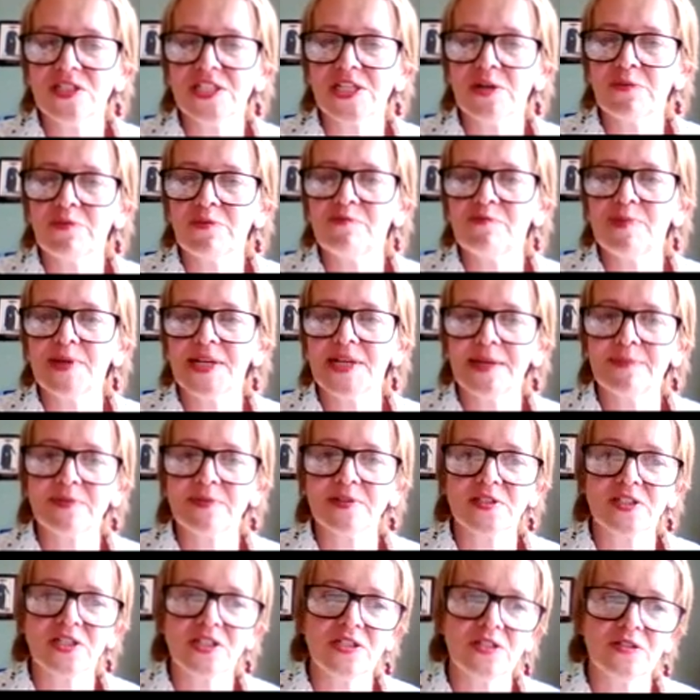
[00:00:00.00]
So we've been able
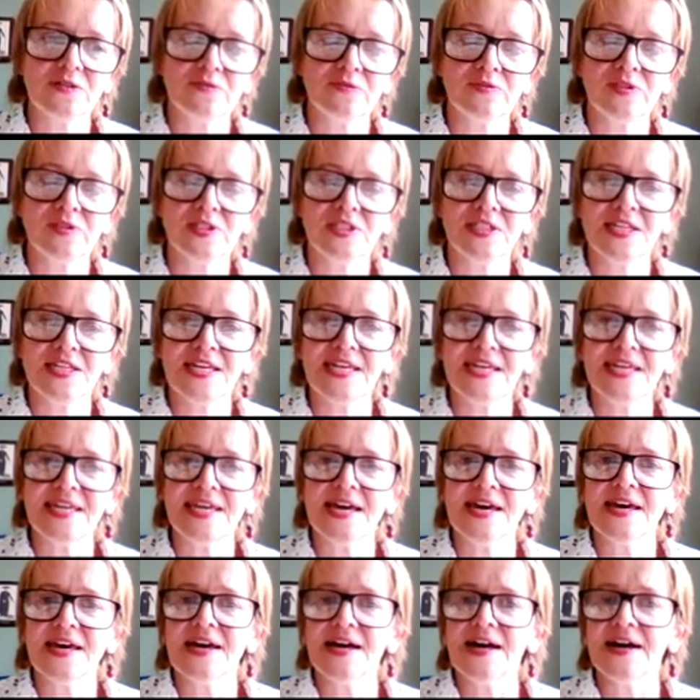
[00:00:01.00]
to use the
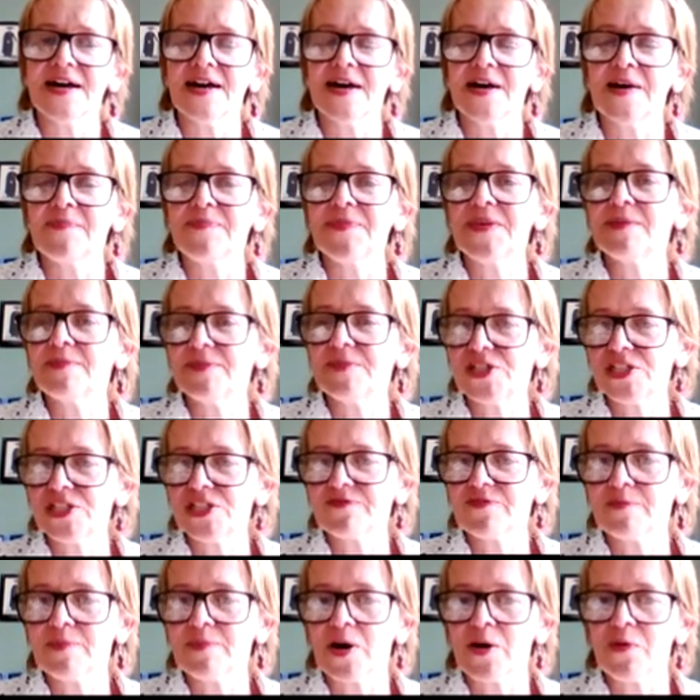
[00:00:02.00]
images
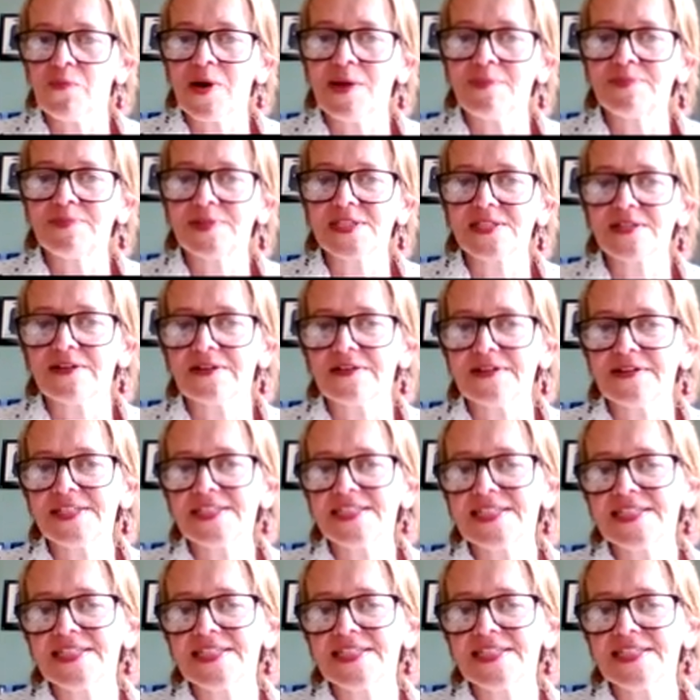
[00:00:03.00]
from our website